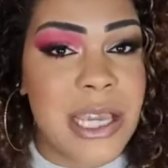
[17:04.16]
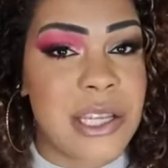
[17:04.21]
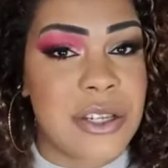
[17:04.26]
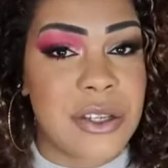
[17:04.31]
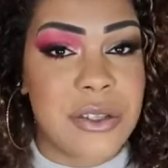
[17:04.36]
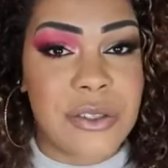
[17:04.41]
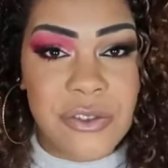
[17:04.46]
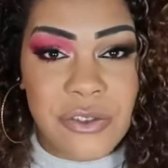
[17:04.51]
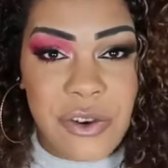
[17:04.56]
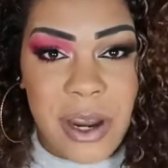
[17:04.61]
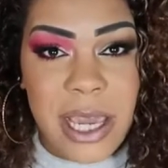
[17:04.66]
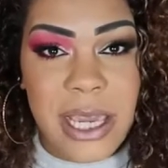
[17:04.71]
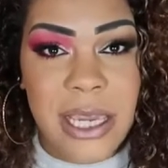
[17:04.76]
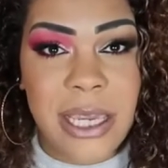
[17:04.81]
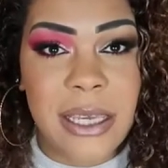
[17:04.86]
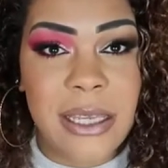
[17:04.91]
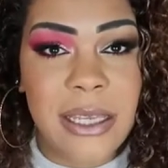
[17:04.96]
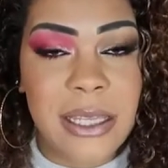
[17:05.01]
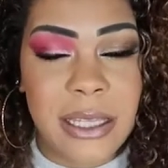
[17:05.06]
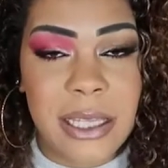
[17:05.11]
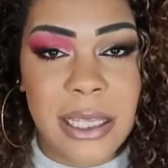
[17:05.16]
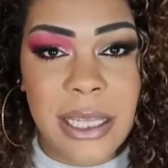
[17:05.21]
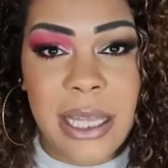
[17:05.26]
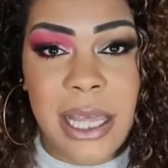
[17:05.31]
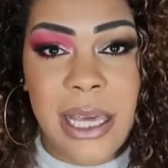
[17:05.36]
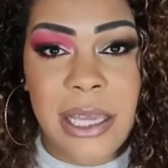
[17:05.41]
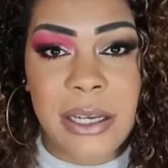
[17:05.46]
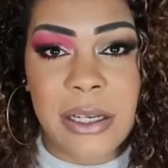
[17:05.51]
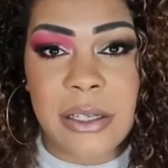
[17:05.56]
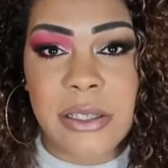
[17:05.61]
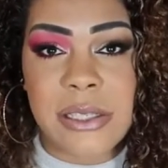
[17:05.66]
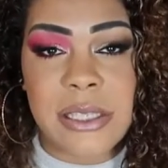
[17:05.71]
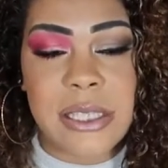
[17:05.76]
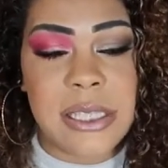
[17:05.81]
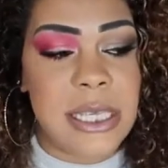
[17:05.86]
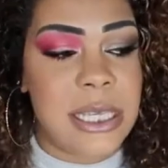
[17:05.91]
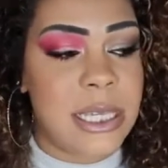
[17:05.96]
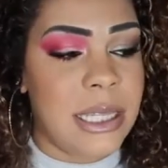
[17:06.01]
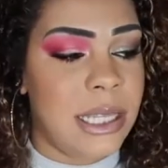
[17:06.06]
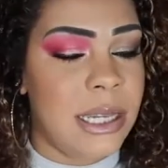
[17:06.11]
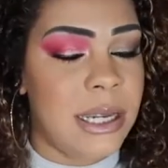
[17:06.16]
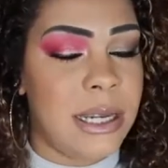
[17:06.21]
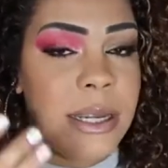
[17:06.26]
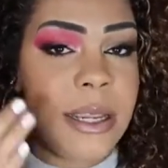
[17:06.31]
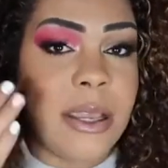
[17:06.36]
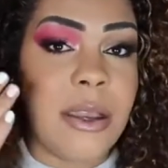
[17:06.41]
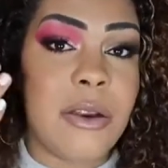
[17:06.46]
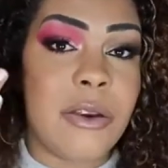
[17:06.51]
I should try a lighter concealer